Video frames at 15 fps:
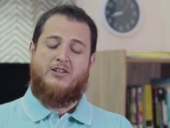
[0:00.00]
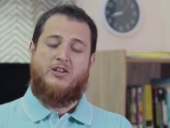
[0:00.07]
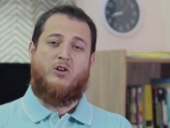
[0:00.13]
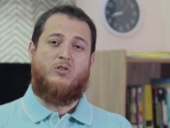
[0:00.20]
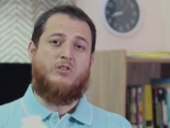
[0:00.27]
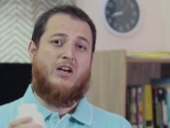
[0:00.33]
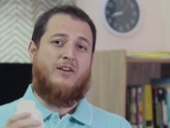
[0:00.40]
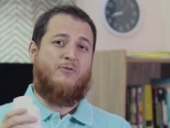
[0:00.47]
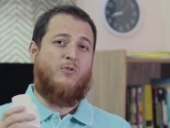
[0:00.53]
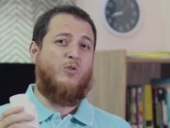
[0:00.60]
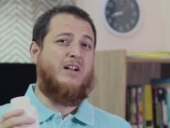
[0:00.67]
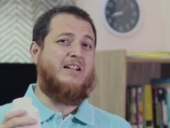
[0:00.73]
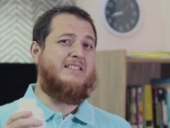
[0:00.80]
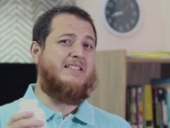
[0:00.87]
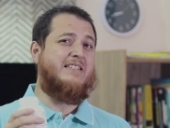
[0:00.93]
Now the
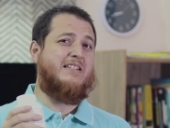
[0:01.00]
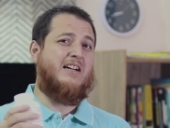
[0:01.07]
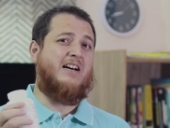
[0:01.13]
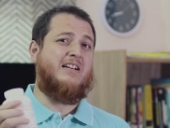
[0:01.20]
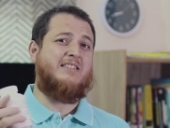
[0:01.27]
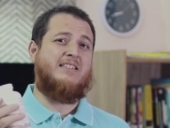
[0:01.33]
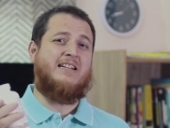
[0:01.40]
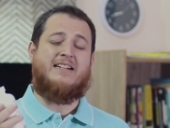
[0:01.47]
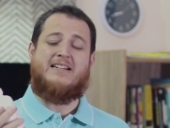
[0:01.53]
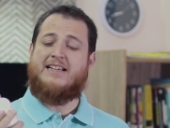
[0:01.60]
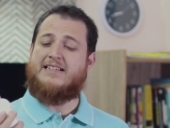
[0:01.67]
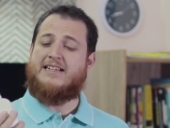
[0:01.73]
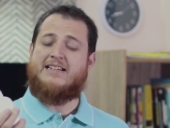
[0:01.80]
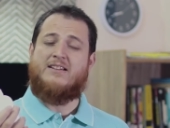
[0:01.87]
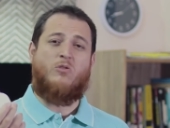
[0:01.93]
affordances are that
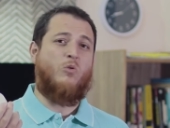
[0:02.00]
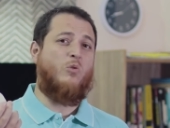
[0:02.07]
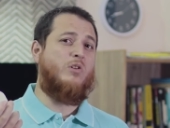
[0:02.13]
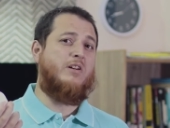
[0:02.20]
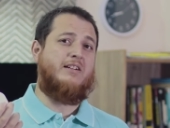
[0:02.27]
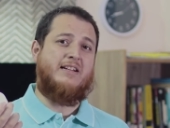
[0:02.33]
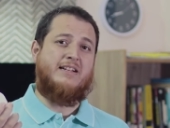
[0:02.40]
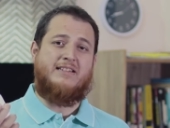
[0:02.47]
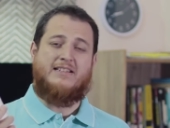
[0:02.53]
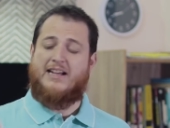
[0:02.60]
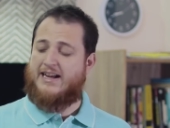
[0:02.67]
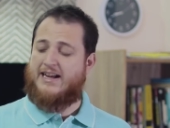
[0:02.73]
I can hold it in the